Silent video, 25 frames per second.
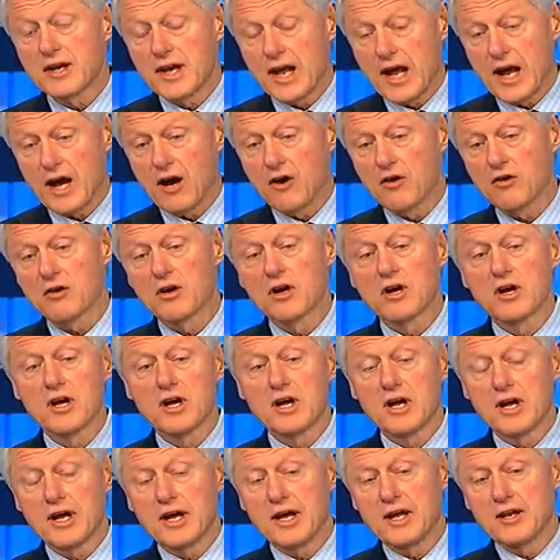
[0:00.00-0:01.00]
Now,
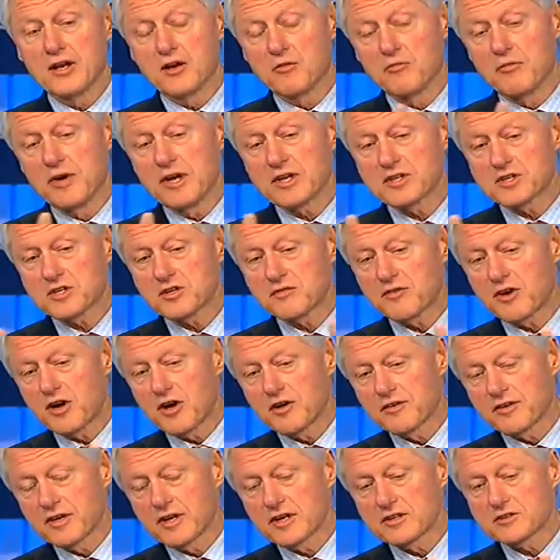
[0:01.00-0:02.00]
in the midst of
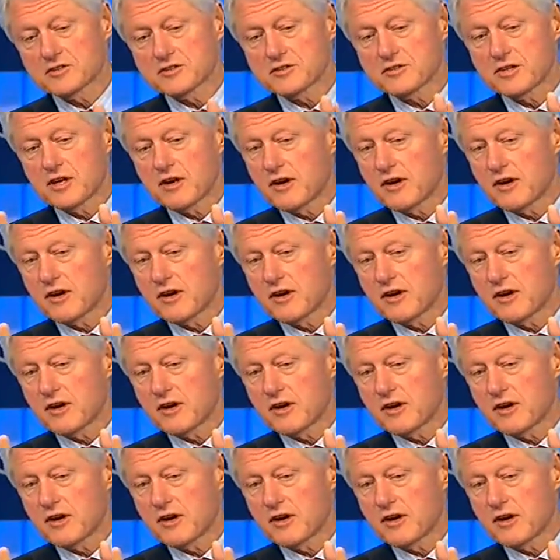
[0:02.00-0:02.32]
all this,